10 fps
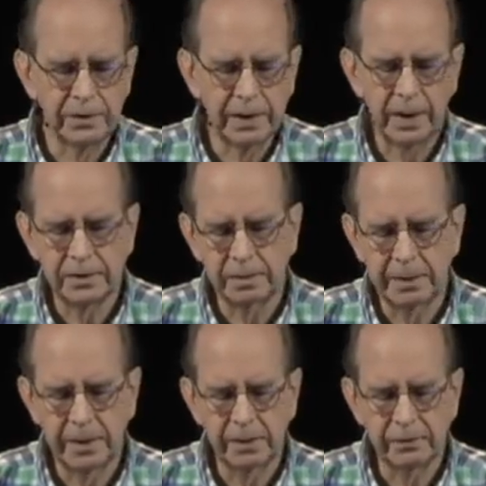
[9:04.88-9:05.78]
then that's a
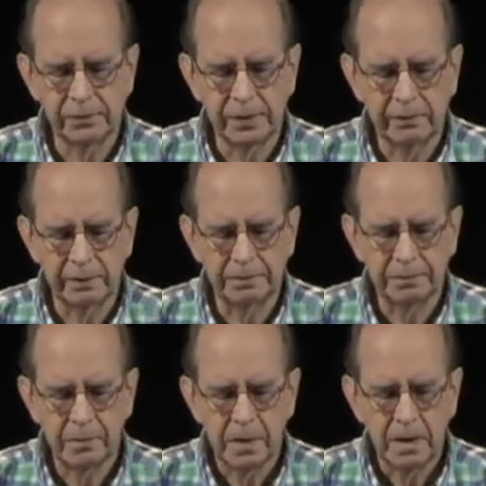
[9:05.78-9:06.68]
pH of 7.
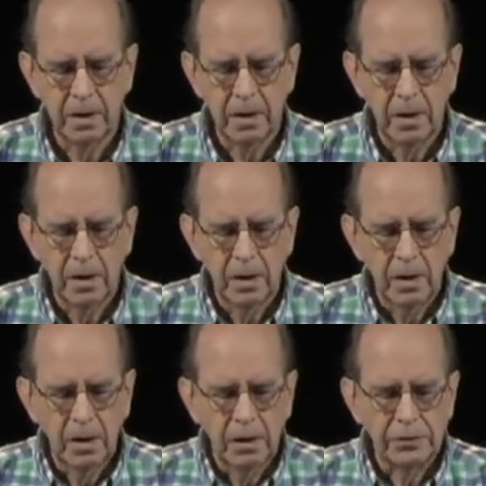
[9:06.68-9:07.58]

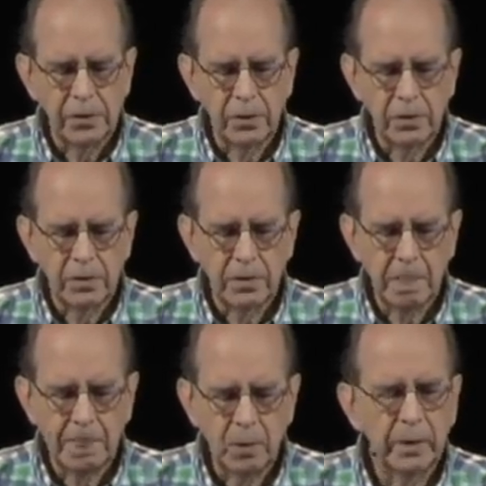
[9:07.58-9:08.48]
So
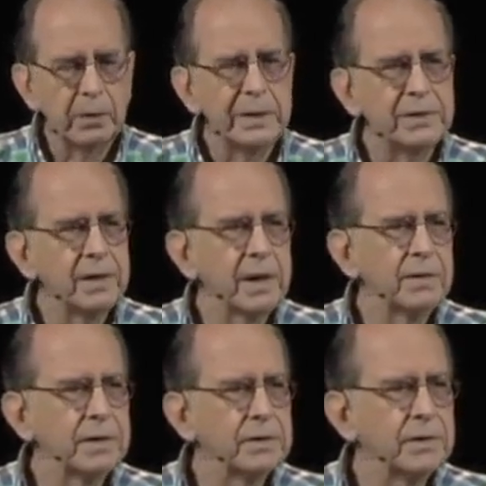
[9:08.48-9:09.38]
when we say
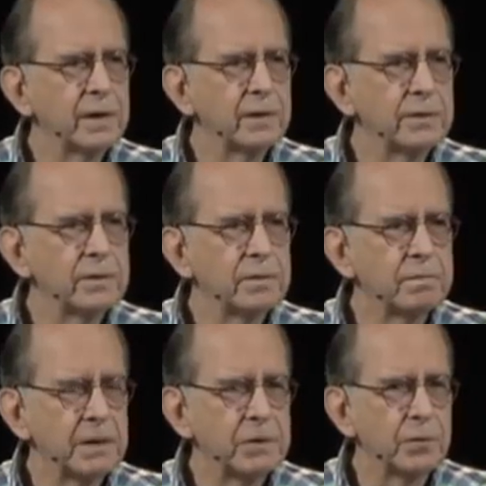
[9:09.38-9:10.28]
that cells
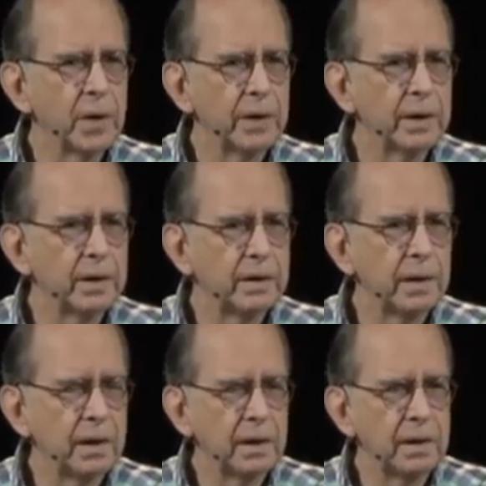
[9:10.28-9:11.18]
must run at
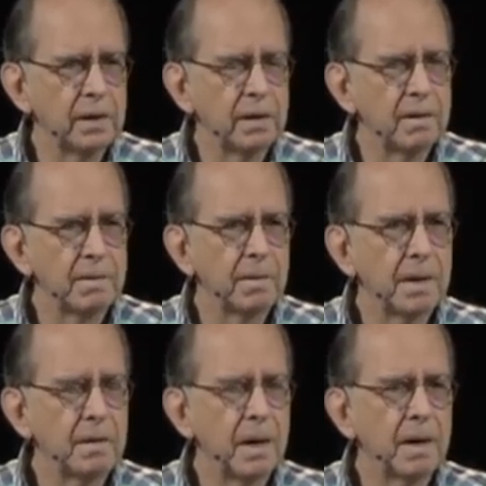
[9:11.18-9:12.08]
a
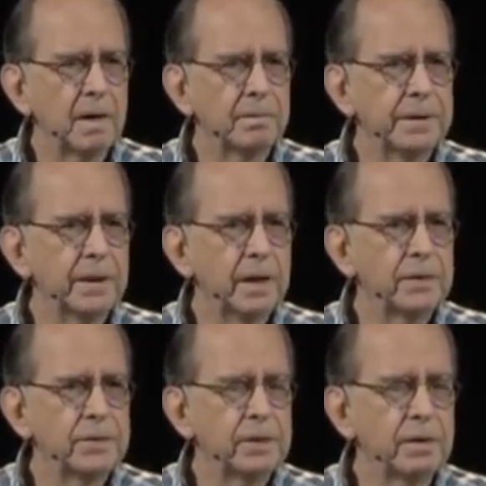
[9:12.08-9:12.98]

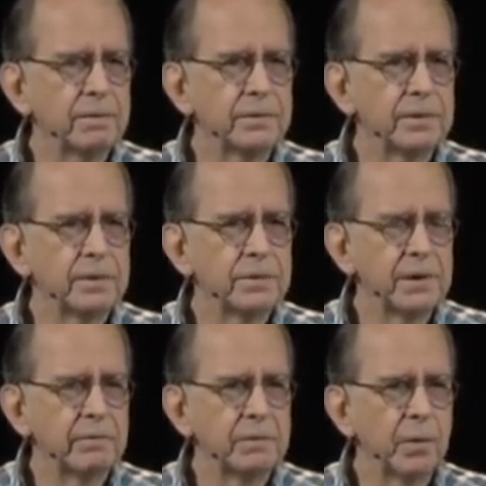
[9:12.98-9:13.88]
pH of
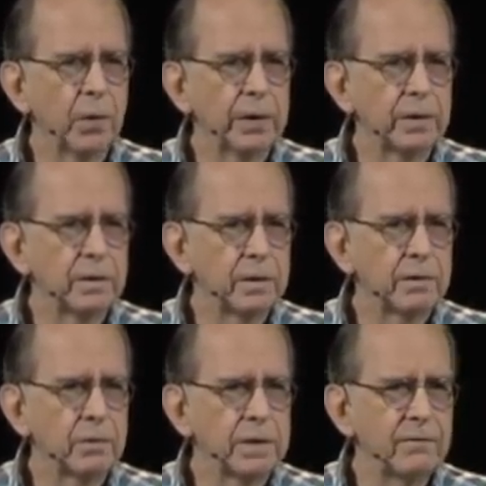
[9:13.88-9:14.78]

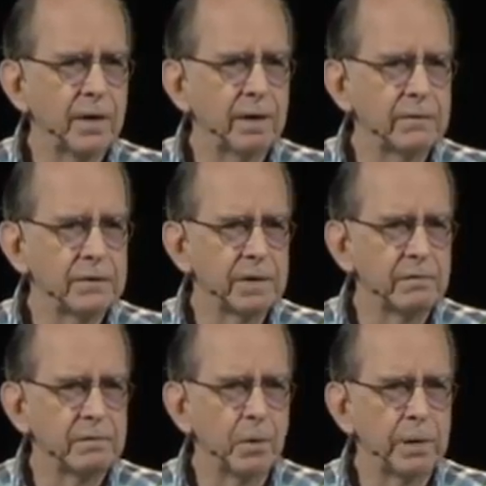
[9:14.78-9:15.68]
7.35 to
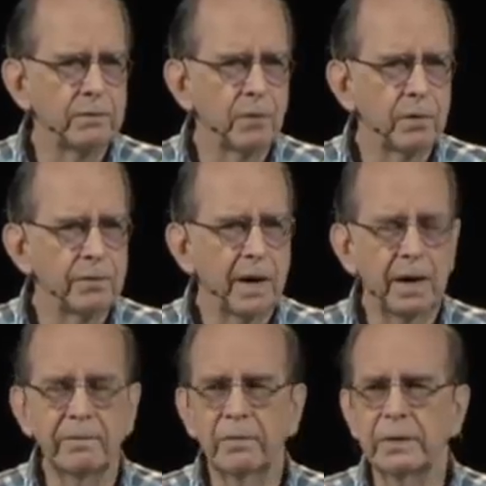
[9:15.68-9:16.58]

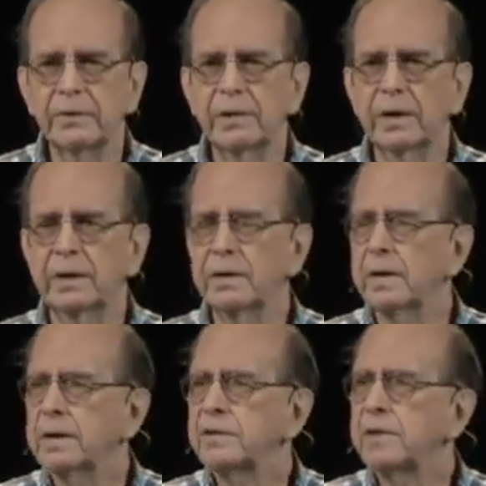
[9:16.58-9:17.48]
7.45, we're saying
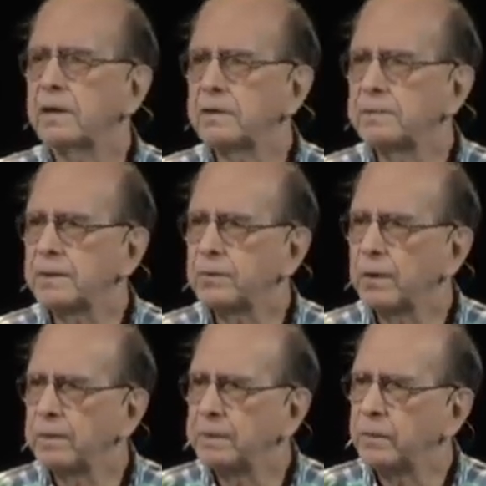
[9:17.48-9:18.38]
cells must
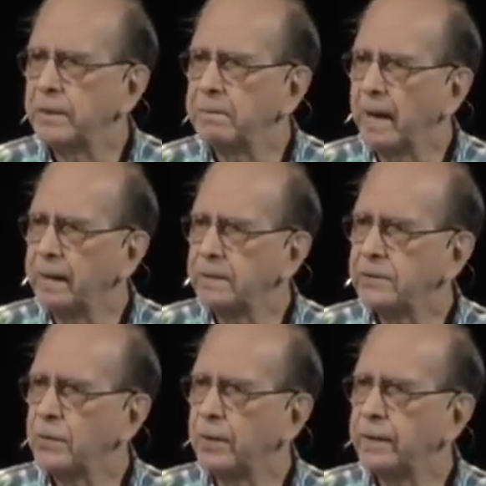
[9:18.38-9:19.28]
run between minus
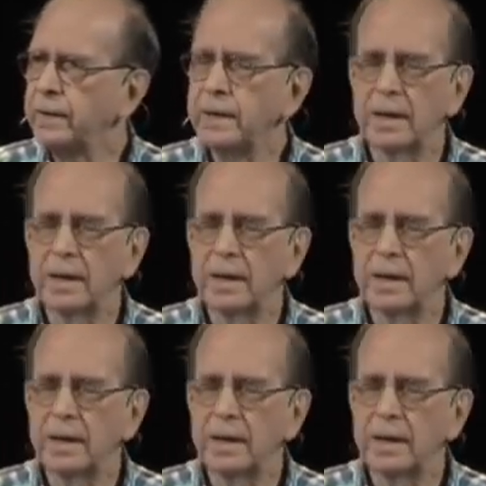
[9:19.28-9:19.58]
20